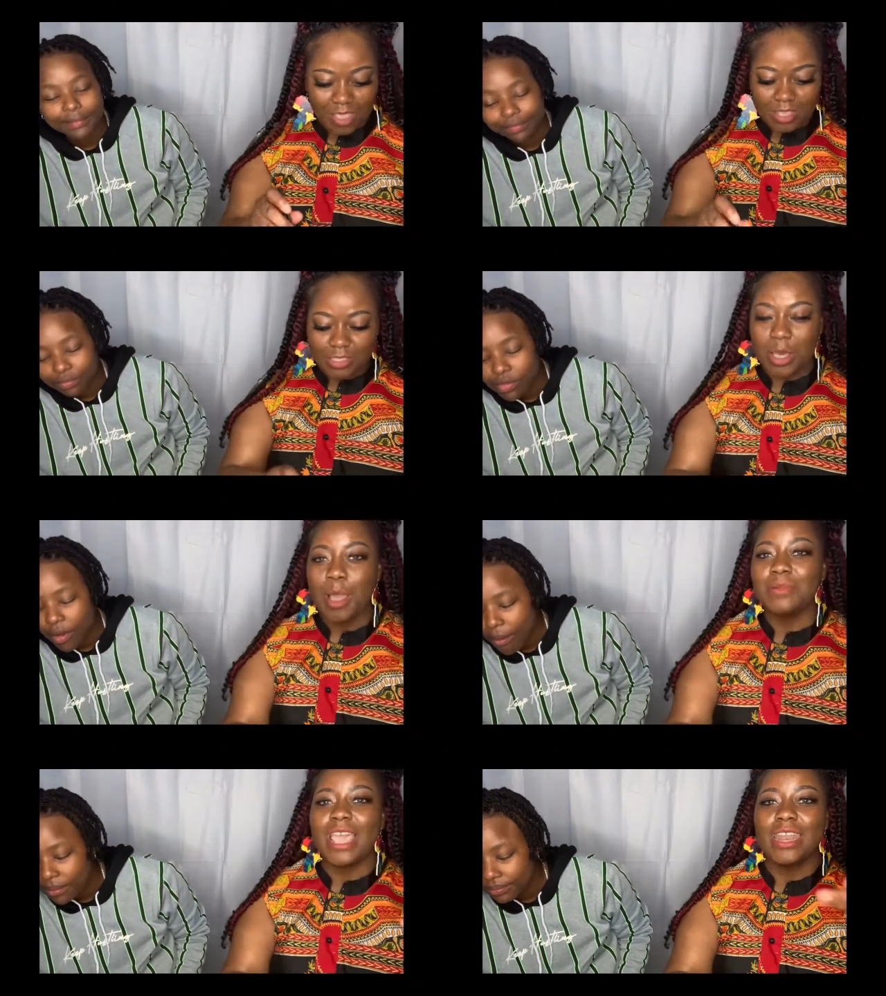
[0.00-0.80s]
Speaker 1: so
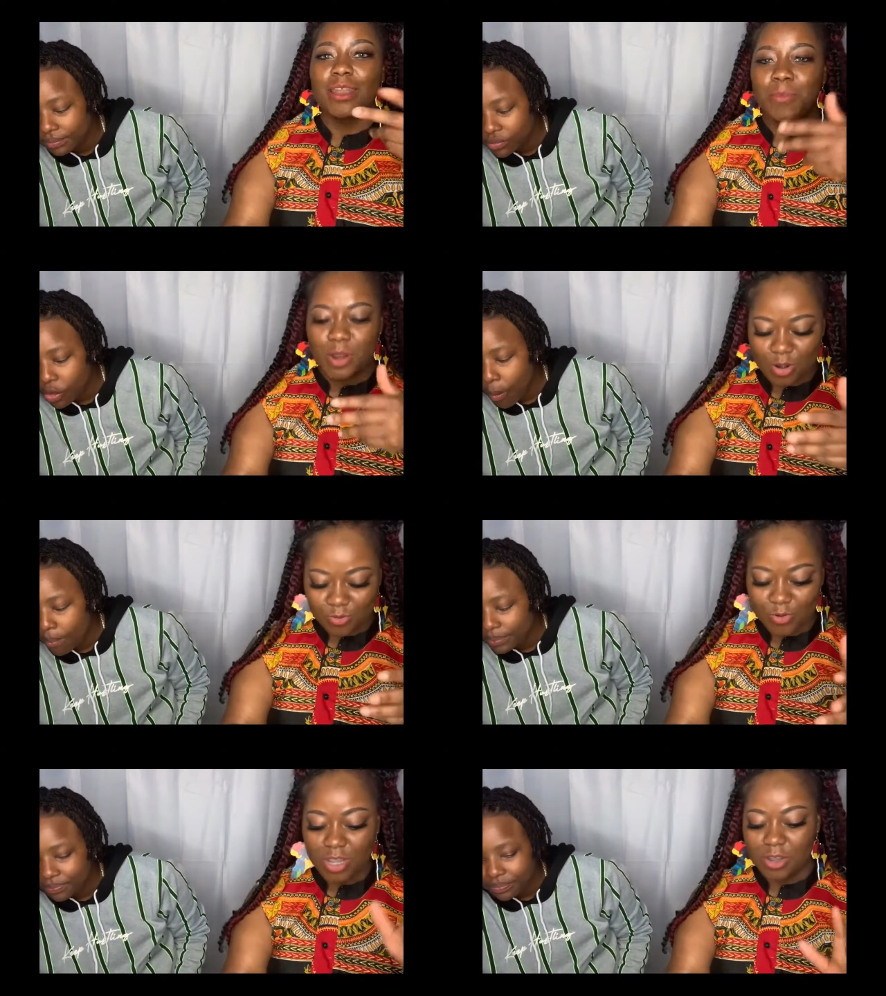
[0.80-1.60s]
I'm dating a,
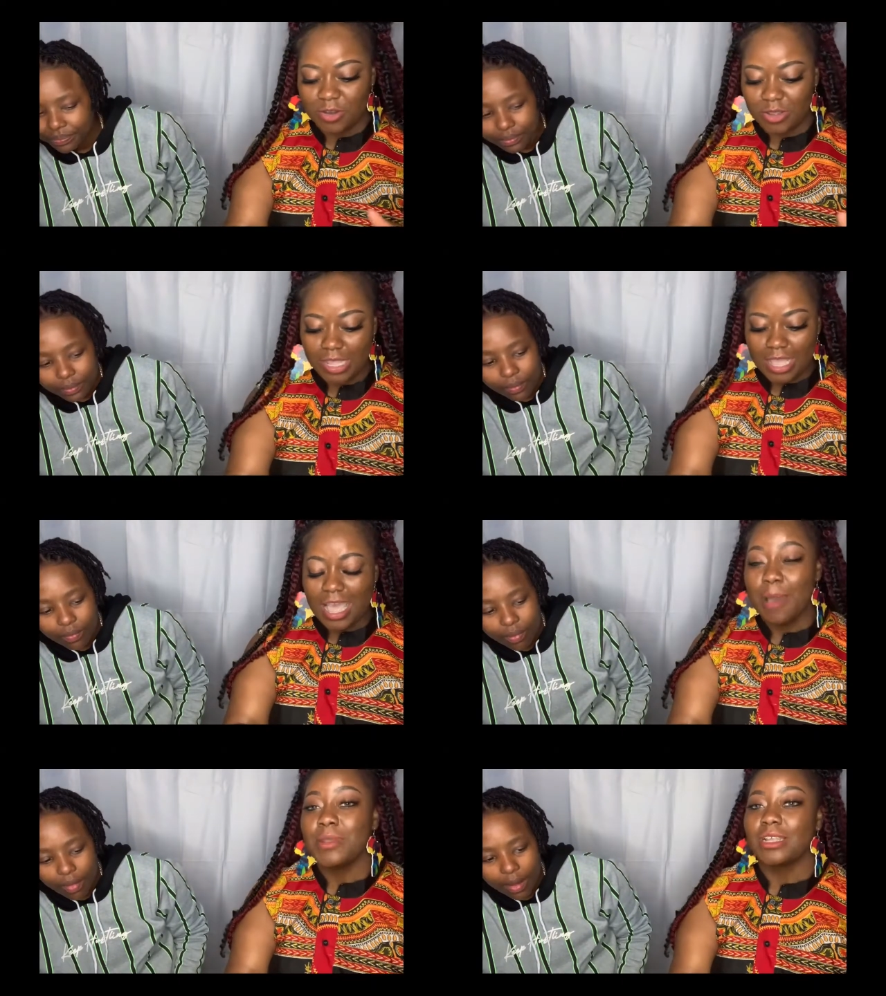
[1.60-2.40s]
well,
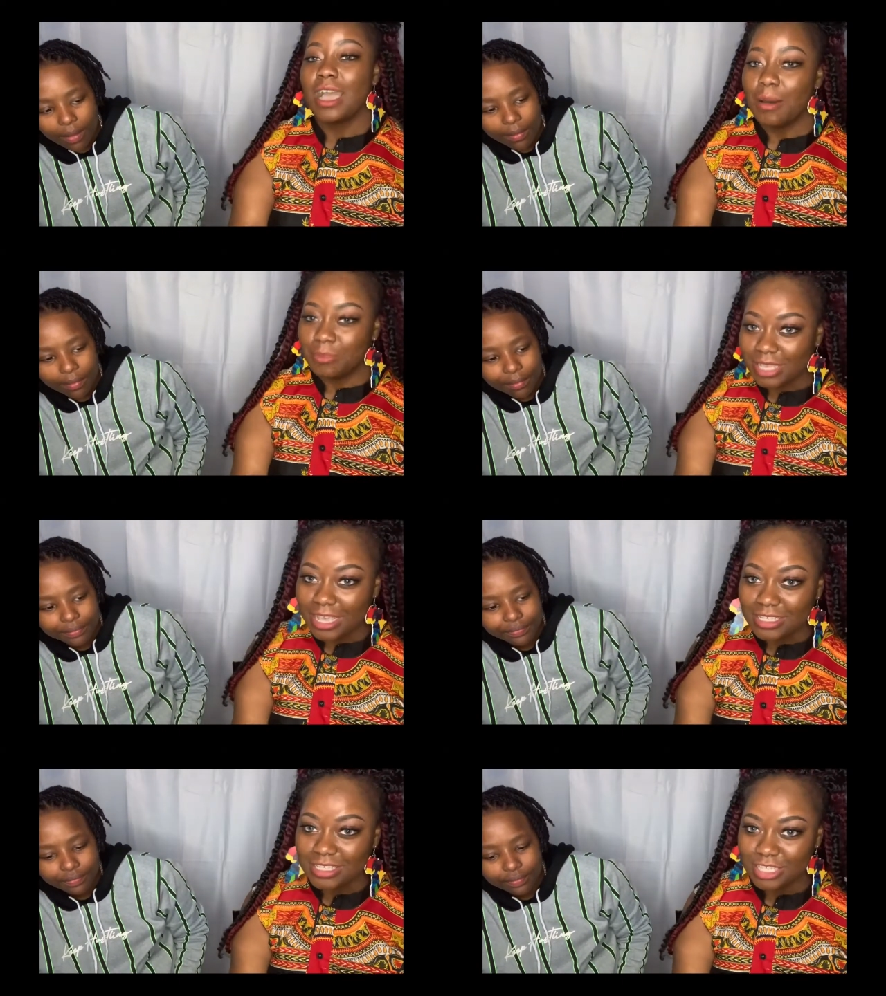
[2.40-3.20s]
I'm in a
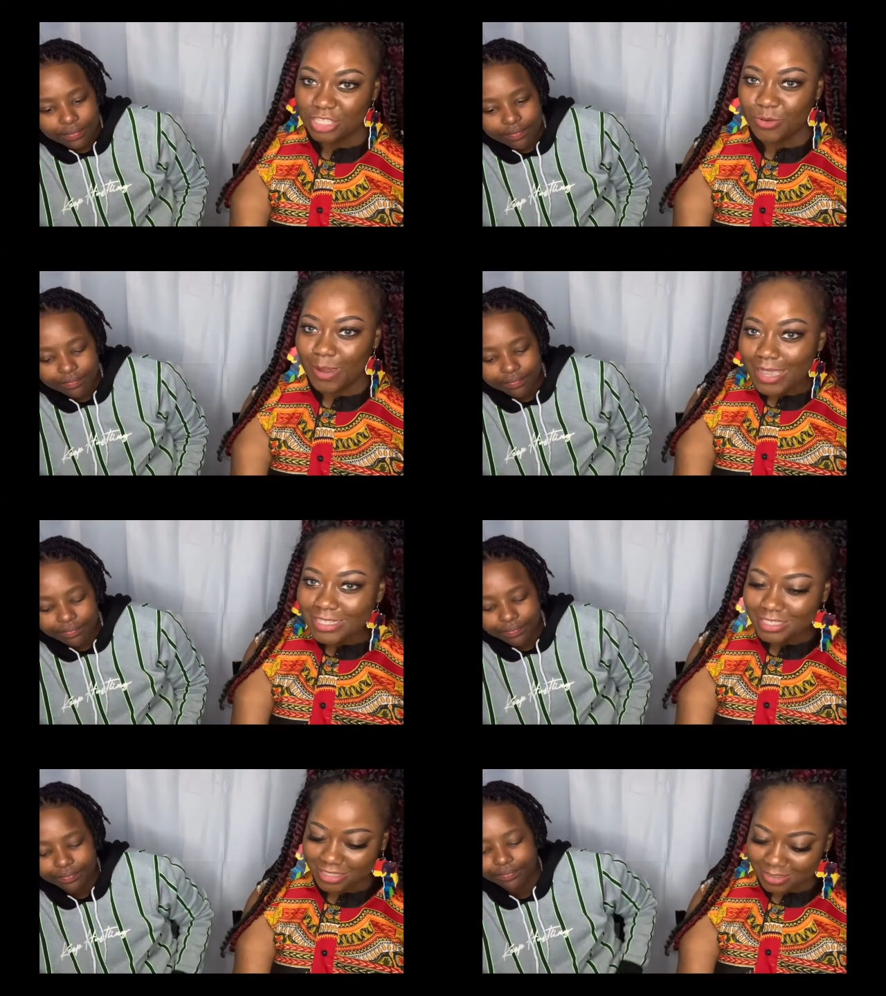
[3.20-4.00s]
complicated
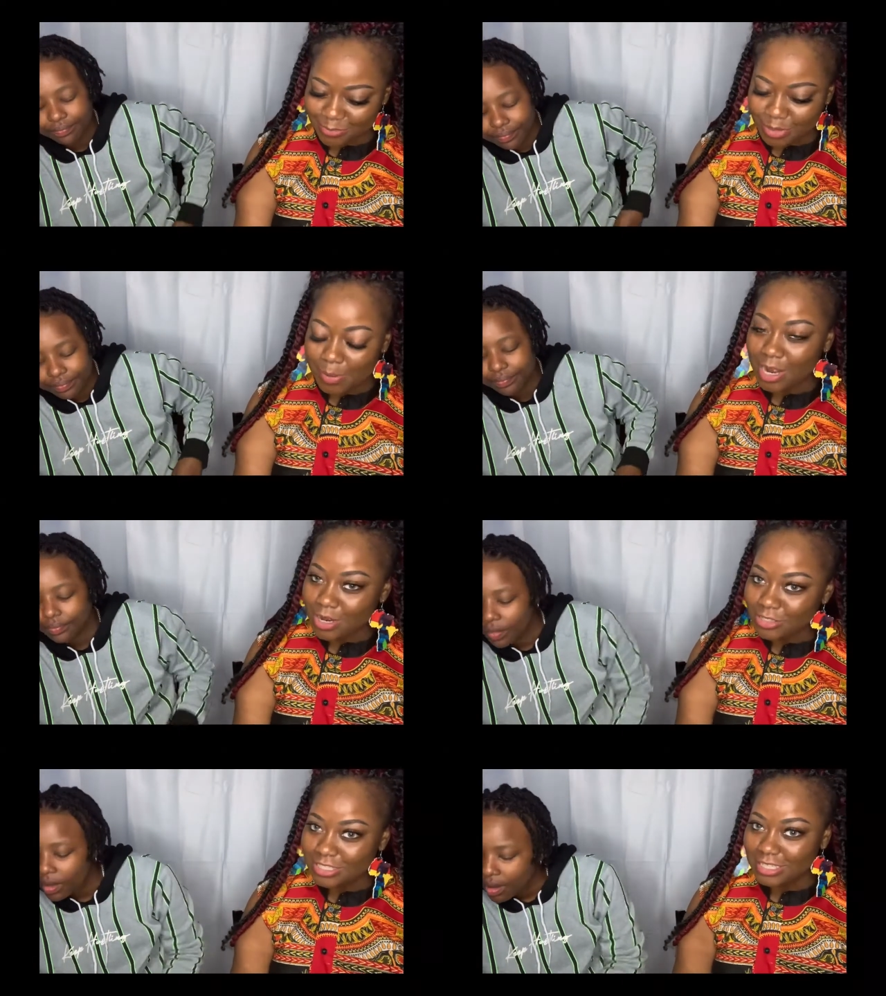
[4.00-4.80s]
situation with a
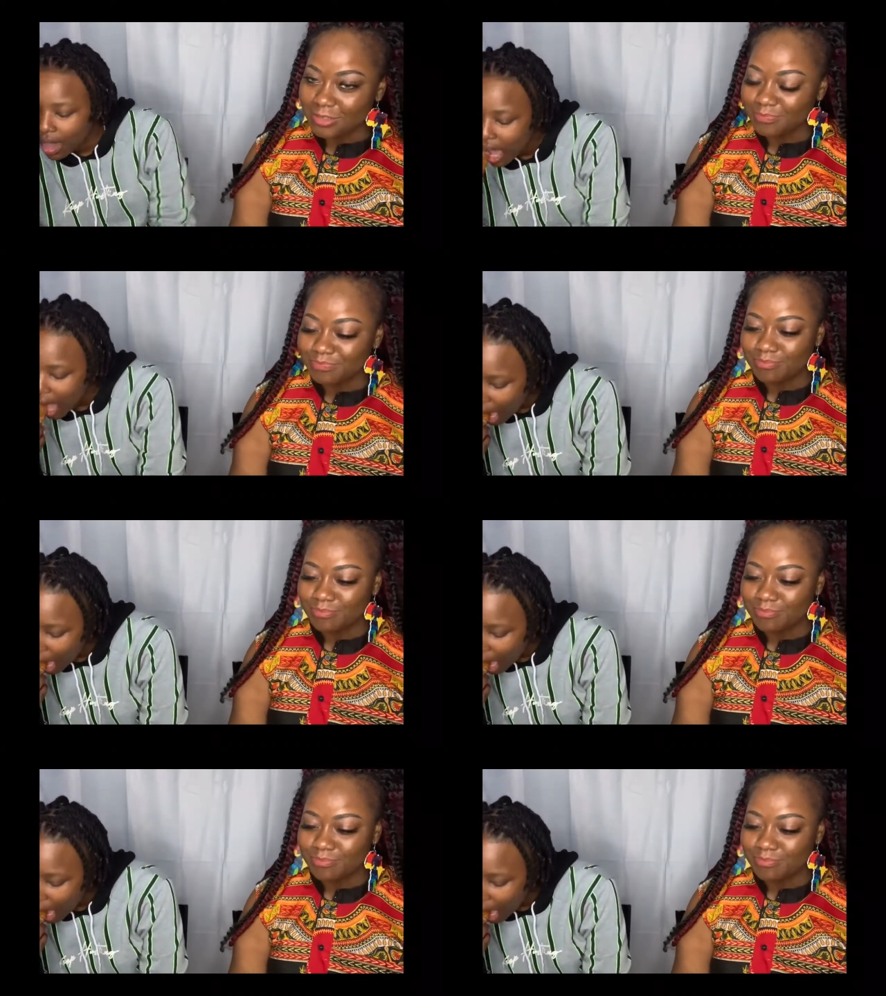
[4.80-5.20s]
person.